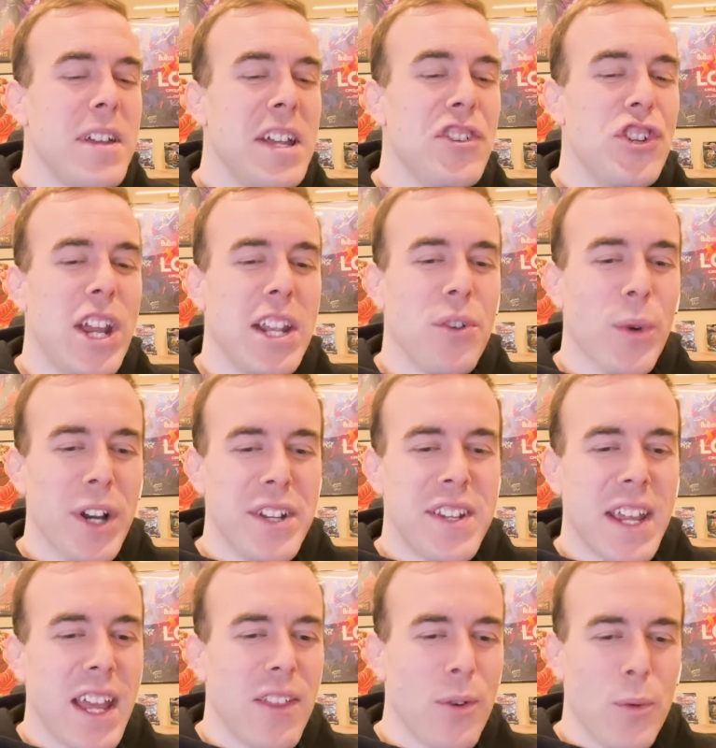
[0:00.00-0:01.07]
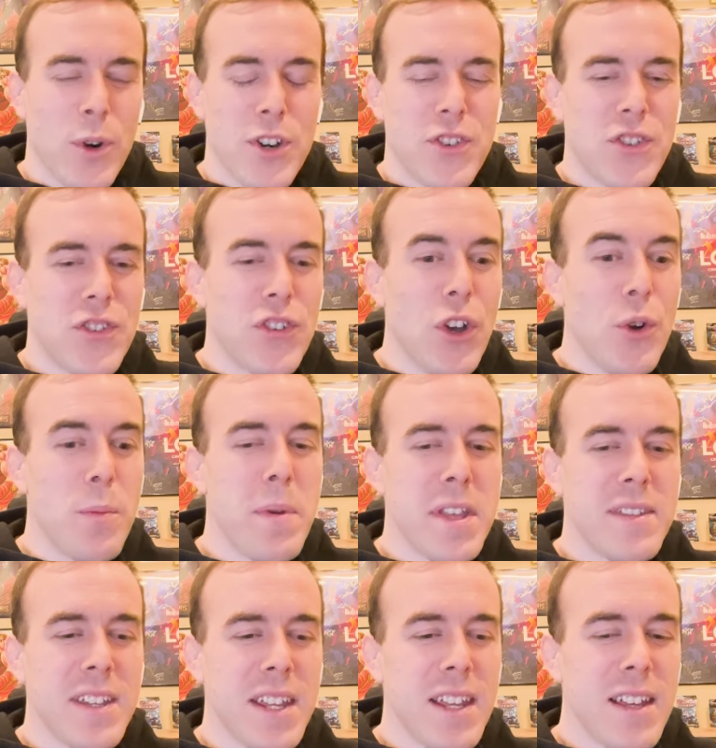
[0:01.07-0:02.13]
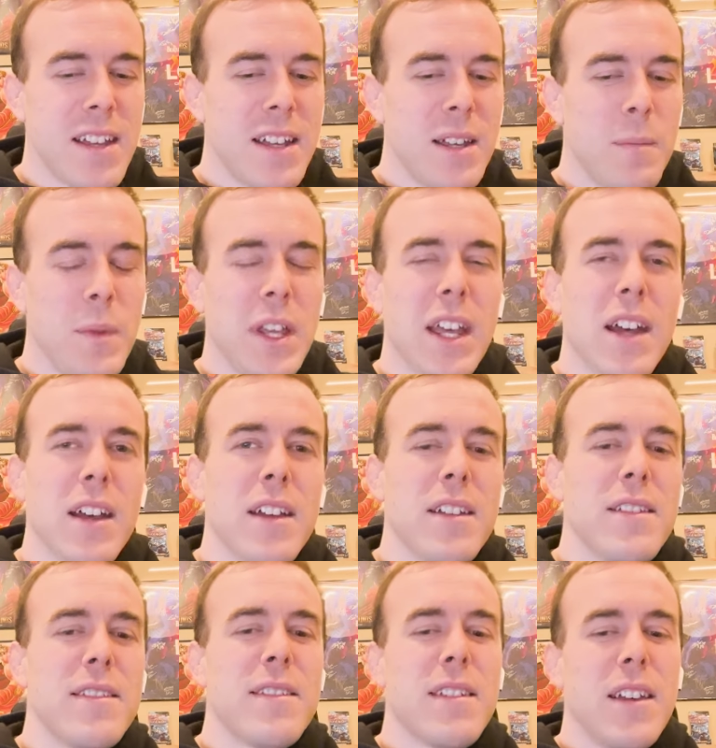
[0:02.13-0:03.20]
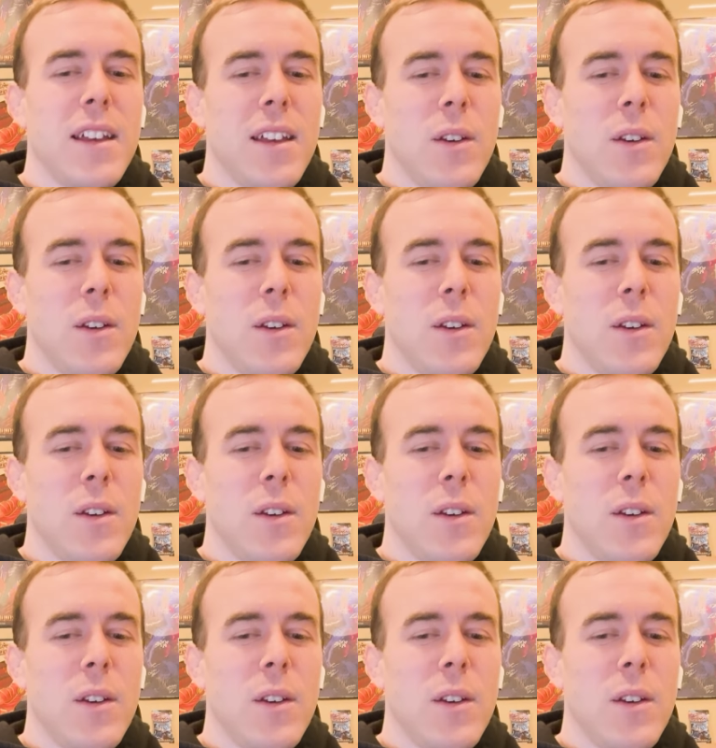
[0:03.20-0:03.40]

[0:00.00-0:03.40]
and January together were so busy because